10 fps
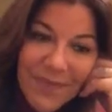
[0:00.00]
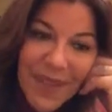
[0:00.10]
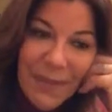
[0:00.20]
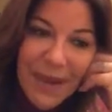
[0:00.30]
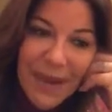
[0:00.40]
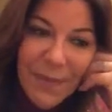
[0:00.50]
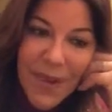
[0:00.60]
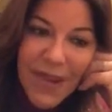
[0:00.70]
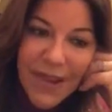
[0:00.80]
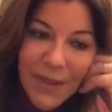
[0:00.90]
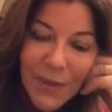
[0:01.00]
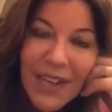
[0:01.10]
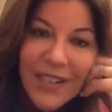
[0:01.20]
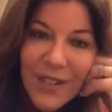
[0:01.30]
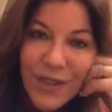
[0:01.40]
But my
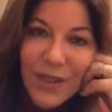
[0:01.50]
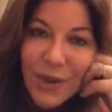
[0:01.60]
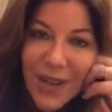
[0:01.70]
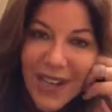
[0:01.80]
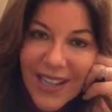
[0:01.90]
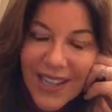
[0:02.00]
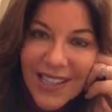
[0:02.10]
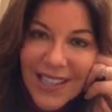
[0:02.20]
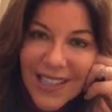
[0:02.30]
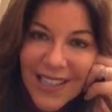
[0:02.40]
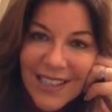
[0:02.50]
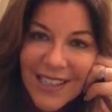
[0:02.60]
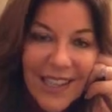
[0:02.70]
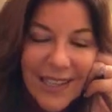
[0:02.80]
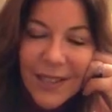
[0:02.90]
greatest joy is in
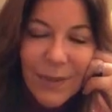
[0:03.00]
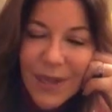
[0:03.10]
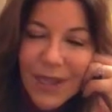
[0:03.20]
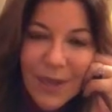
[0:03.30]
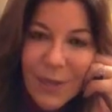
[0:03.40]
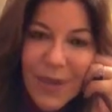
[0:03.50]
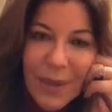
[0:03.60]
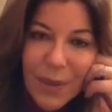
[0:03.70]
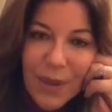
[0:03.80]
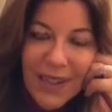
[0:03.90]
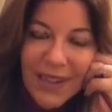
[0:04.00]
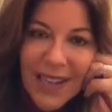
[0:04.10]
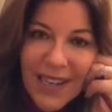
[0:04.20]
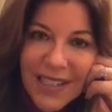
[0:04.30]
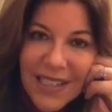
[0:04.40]
getting to meet new people and
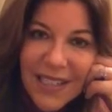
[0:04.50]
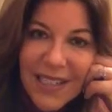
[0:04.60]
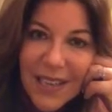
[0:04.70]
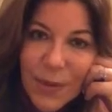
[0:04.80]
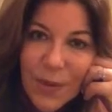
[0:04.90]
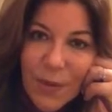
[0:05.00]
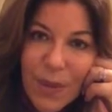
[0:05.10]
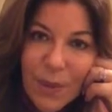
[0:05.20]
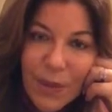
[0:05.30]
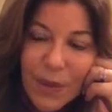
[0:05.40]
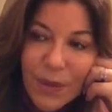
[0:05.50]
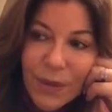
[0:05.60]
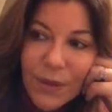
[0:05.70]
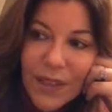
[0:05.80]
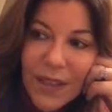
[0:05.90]
getting to connect with people
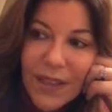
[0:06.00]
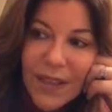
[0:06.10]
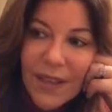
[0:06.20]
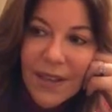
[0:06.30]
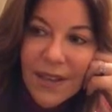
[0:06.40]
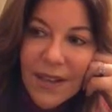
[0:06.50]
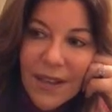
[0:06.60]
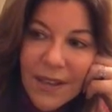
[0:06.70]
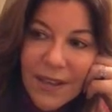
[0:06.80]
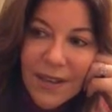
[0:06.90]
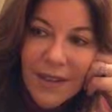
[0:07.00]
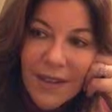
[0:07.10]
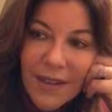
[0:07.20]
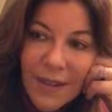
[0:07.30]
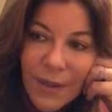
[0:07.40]
who
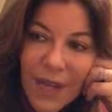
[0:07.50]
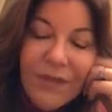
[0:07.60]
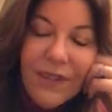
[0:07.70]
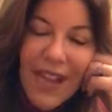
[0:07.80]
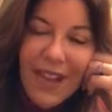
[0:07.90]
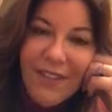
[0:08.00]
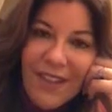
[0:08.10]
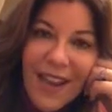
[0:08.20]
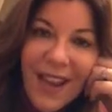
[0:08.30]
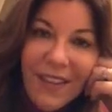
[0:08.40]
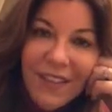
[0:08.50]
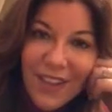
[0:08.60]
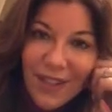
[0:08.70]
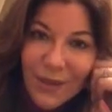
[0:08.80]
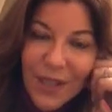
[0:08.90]
love life enough
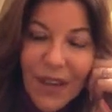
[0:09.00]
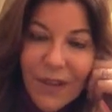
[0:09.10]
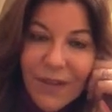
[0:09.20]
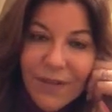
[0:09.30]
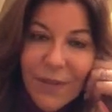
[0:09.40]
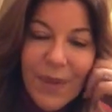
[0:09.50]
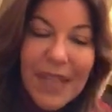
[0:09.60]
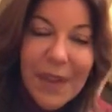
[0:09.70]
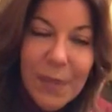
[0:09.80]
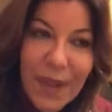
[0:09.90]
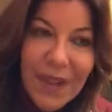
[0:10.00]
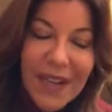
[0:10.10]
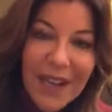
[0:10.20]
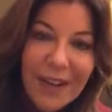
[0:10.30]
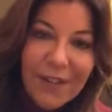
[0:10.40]
and who love people
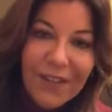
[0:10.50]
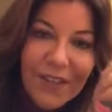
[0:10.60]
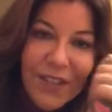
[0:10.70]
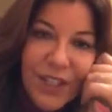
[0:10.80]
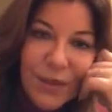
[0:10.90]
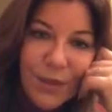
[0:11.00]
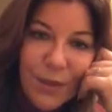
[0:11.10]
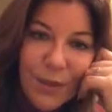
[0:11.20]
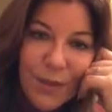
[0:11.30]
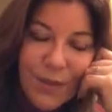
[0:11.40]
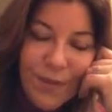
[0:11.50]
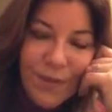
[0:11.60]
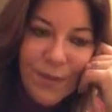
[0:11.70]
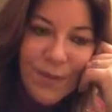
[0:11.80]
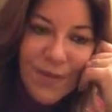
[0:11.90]
enough to
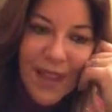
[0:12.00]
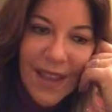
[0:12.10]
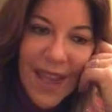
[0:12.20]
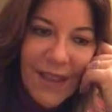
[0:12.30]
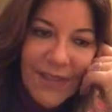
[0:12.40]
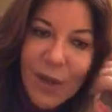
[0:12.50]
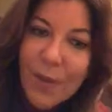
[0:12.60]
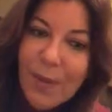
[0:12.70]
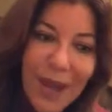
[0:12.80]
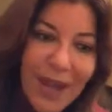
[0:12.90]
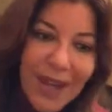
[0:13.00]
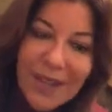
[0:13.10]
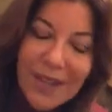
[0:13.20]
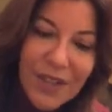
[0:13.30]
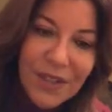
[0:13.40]
have an open mind
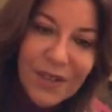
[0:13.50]
and just,